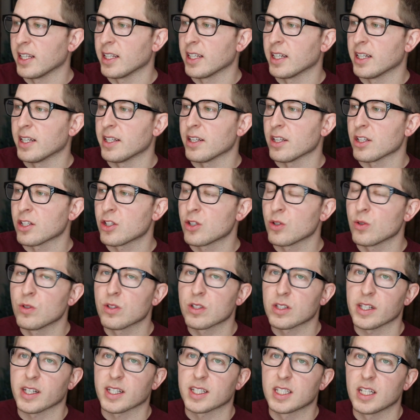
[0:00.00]
and
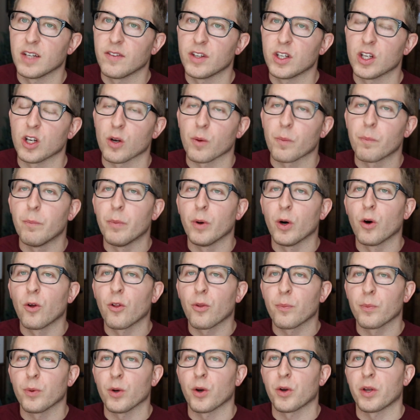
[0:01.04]
student selectivity are
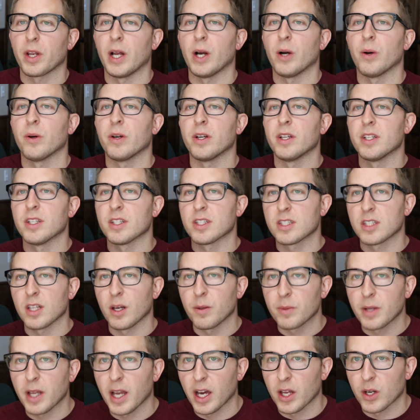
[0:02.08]
both broken out into
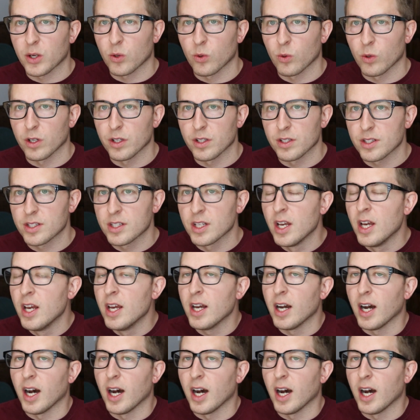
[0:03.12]
subcategories.